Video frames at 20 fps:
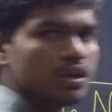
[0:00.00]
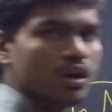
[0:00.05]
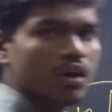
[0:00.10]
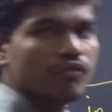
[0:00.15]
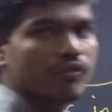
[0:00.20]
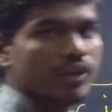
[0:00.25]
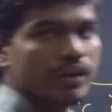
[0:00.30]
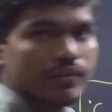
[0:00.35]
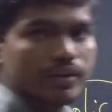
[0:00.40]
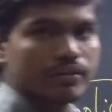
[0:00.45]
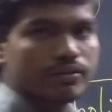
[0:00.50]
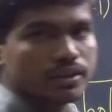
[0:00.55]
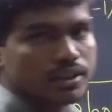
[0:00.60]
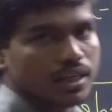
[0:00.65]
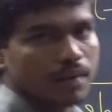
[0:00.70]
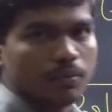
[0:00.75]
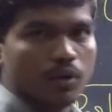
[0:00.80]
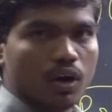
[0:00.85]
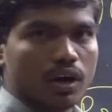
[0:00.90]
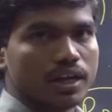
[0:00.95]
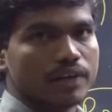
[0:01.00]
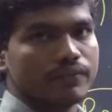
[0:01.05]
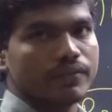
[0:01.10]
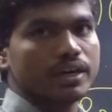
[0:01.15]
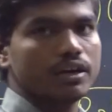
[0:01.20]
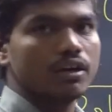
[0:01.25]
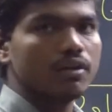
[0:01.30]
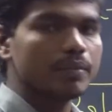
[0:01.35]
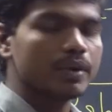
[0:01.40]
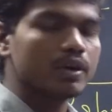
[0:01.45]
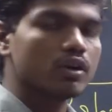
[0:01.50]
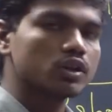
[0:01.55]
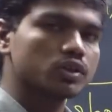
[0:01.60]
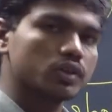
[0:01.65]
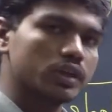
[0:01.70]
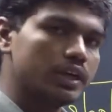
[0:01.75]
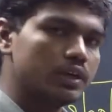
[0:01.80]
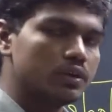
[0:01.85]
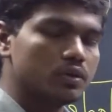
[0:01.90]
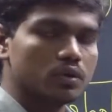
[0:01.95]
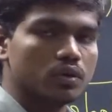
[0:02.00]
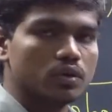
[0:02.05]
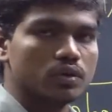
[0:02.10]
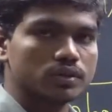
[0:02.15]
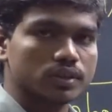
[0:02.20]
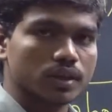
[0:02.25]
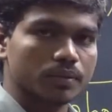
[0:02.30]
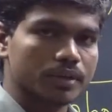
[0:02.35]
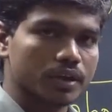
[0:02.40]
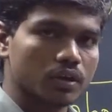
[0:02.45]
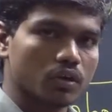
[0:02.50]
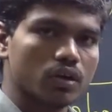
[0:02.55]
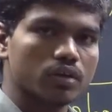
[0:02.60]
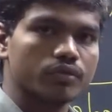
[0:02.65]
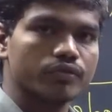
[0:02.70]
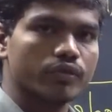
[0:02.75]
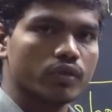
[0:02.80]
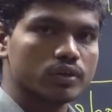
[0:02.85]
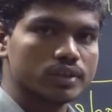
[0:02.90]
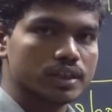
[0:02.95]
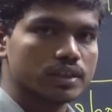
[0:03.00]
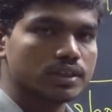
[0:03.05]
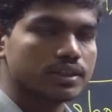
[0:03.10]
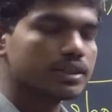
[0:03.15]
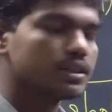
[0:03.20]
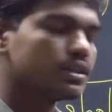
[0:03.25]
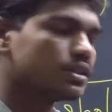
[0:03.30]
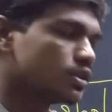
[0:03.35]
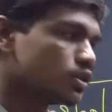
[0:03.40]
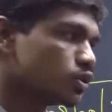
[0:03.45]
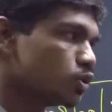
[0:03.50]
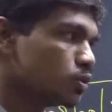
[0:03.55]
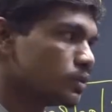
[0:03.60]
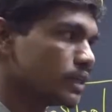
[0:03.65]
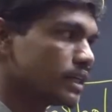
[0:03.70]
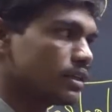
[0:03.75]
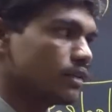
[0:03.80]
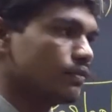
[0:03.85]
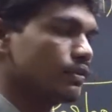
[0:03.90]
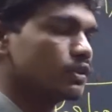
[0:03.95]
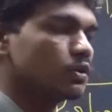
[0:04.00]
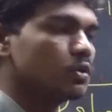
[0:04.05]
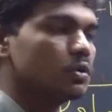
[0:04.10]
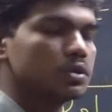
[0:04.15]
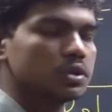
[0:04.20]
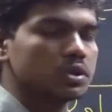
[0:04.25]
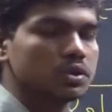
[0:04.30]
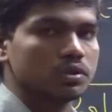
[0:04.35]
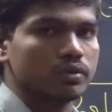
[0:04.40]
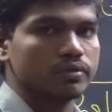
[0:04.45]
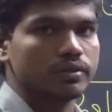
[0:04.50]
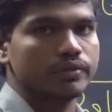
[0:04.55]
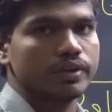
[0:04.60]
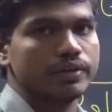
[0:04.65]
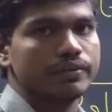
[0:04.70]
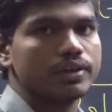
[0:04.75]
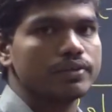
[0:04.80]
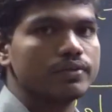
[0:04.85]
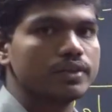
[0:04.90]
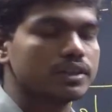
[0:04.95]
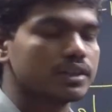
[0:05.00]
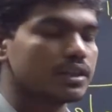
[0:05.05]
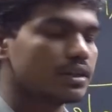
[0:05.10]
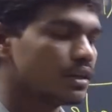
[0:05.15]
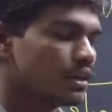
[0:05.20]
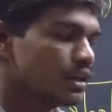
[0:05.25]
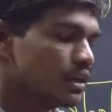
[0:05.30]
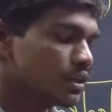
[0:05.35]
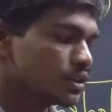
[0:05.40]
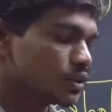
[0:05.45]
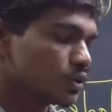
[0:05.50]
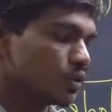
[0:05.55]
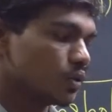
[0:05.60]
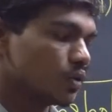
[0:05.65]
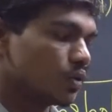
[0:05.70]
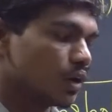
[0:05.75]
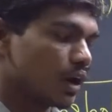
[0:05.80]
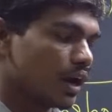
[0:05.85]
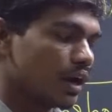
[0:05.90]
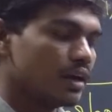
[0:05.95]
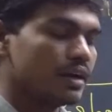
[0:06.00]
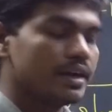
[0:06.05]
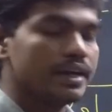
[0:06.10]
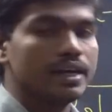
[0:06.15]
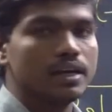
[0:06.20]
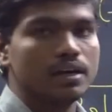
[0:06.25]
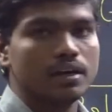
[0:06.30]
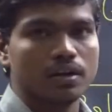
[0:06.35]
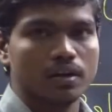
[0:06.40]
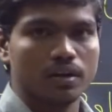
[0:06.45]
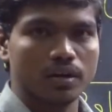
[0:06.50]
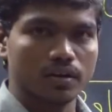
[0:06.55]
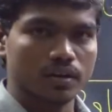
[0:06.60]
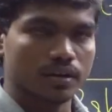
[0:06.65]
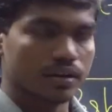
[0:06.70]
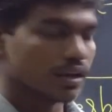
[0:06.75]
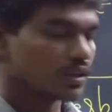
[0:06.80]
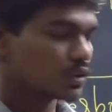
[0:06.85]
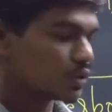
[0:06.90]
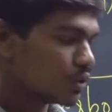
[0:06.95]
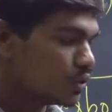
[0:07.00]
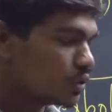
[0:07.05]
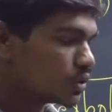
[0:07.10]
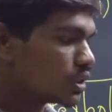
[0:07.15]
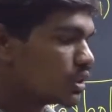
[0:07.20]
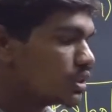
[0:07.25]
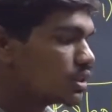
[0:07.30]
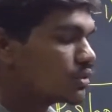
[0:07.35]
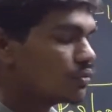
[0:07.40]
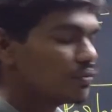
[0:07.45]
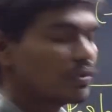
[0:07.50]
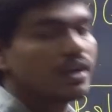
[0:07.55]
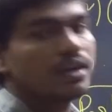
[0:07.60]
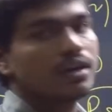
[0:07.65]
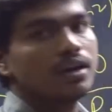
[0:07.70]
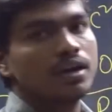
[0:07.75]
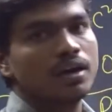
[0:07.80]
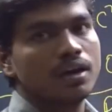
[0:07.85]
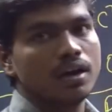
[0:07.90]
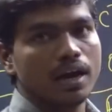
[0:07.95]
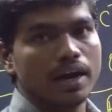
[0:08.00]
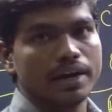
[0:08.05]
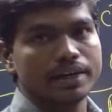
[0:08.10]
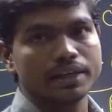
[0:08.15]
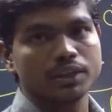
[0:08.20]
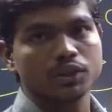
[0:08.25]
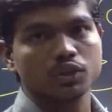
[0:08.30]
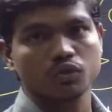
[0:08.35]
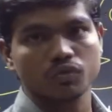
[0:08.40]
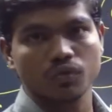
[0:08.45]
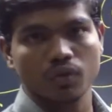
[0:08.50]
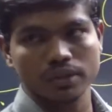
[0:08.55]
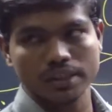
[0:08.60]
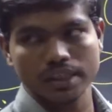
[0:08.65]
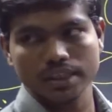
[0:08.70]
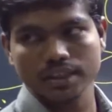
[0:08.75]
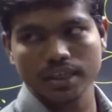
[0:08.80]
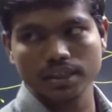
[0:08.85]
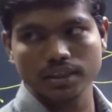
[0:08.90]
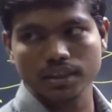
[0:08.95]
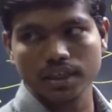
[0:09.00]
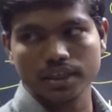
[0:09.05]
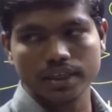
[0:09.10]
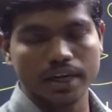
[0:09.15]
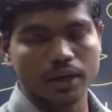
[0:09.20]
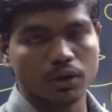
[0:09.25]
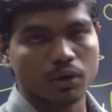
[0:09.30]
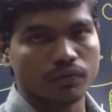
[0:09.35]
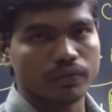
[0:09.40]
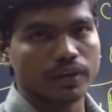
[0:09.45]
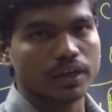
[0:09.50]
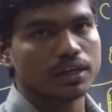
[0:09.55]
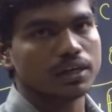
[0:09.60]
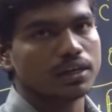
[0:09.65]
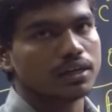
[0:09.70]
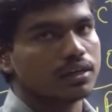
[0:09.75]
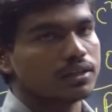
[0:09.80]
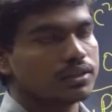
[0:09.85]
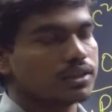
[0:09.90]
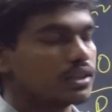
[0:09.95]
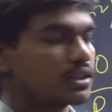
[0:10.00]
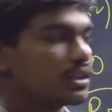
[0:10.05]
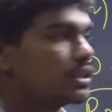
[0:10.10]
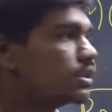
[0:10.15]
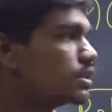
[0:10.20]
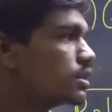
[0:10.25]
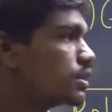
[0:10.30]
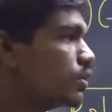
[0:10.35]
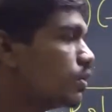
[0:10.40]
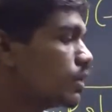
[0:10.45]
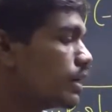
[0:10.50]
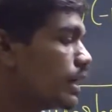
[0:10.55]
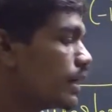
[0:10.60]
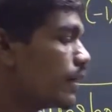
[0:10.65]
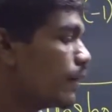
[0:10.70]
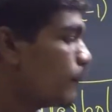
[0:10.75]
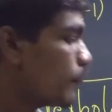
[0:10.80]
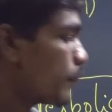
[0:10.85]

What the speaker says: of wave equation I'm not giving now, because you need to know something called Fourier series to write the solutions of the wave equation. So I'll deal the solutions when I teach you Fourier series at the end of the sessions. Okay.